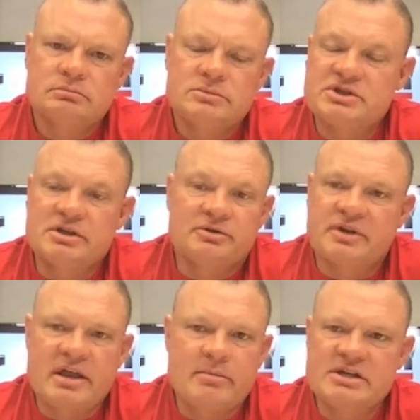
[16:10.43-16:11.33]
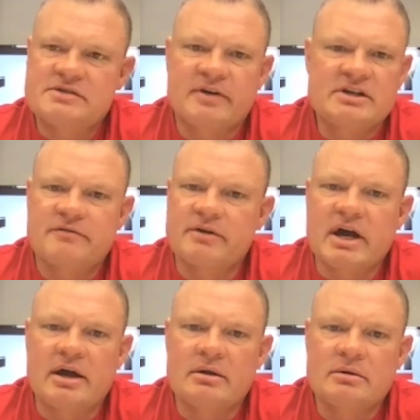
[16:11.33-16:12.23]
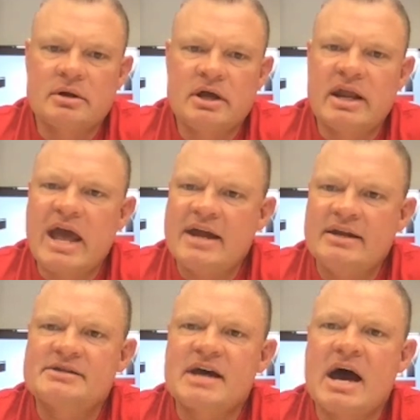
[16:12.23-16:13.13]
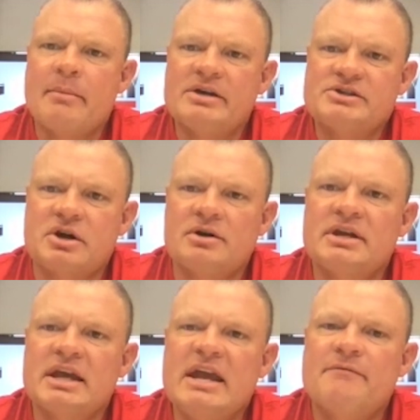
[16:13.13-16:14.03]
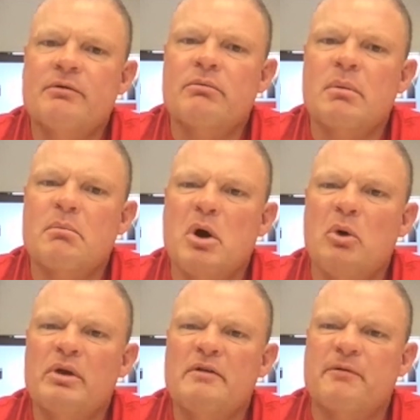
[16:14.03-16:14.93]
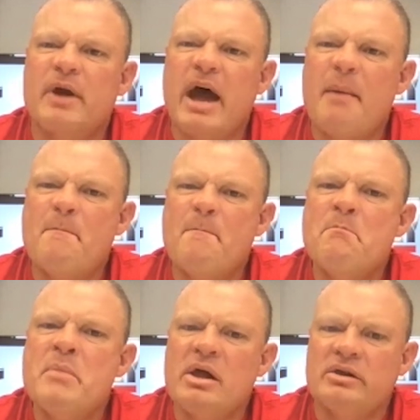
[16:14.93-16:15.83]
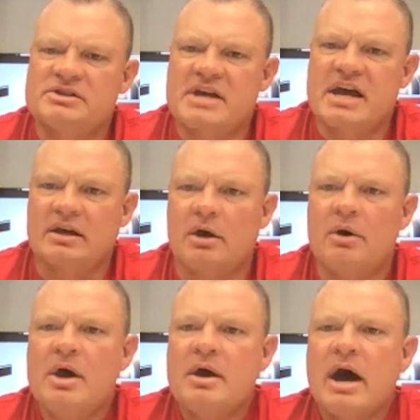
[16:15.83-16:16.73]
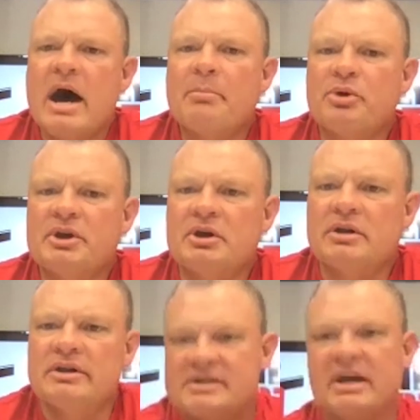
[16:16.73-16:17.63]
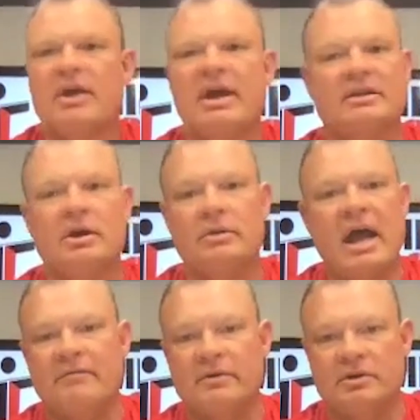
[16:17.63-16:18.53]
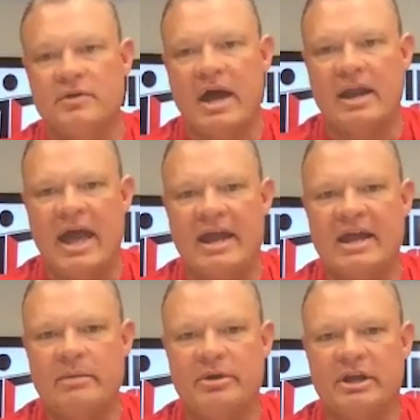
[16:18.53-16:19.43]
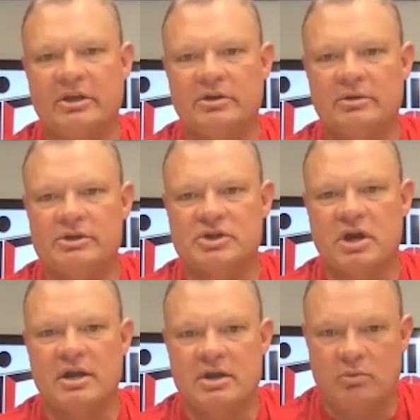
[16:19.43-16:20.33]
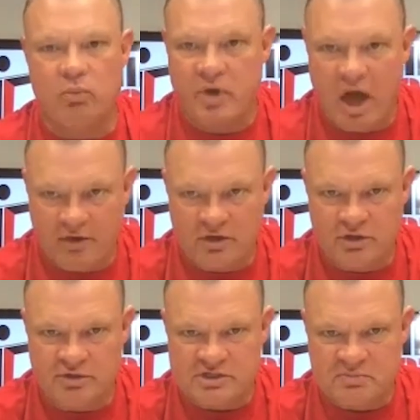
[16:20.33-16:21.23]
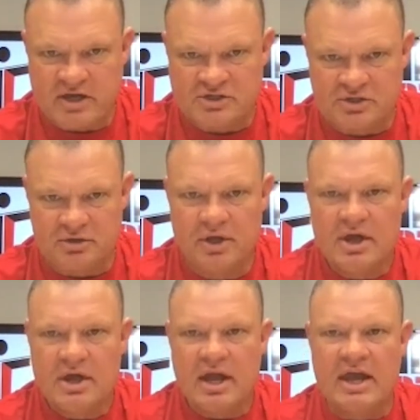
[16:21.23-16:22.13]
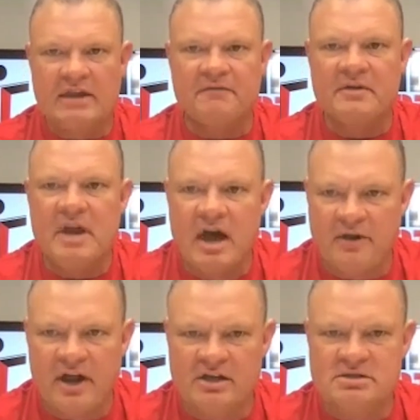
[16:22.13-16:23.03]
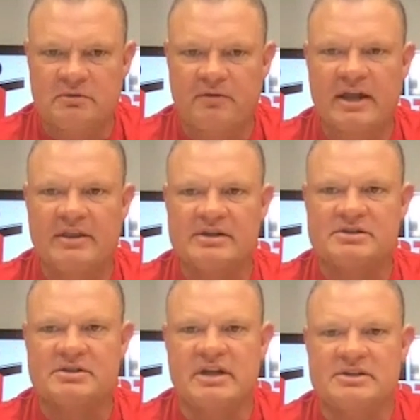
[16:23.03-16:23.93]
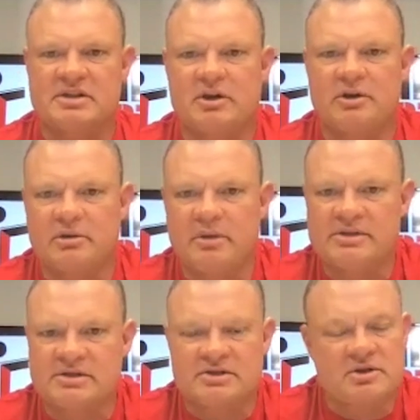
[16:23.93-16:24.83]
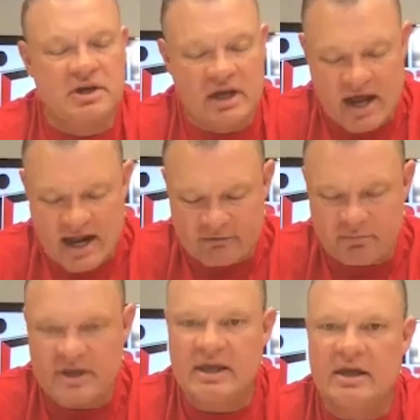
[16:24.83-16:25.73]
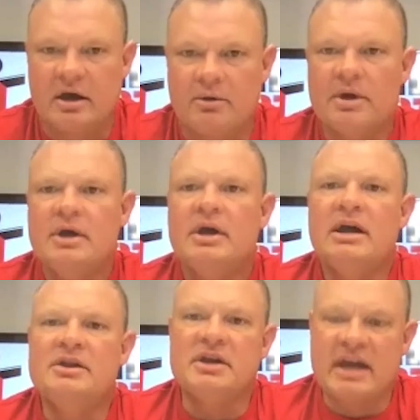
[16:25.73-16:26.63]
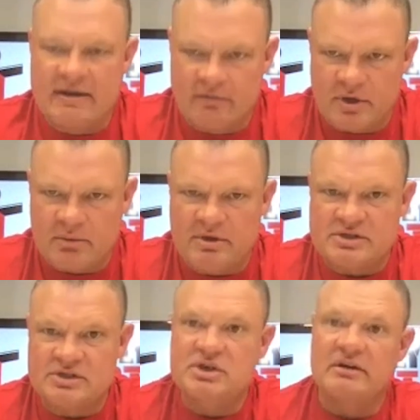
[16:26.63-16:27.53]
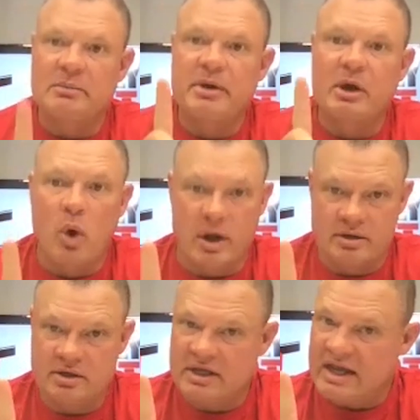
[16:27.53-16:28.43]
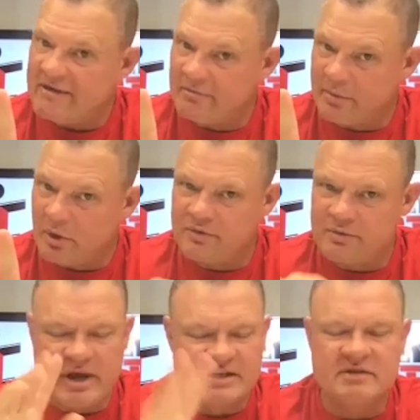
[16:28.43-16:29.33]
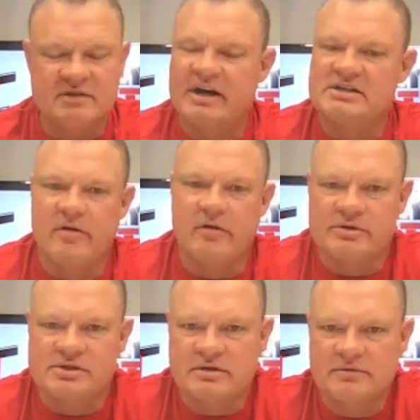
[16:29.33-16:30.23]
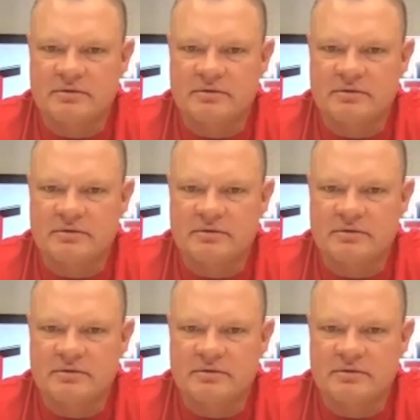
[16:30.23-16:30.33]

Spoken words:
Still today, the best advice I ever got. And anytime I start to even remotely for a millisecond go, I'm pretty good at this, I go like, don't ever do that. Anybody could do this, Shawn. Nothing you do is special. And if nothing else, I'm afraid that it's going to hurt the business. So you cannot have a big ego and you can't have a big business. You have to pick one. Can't have them both. Best advice I've ever received.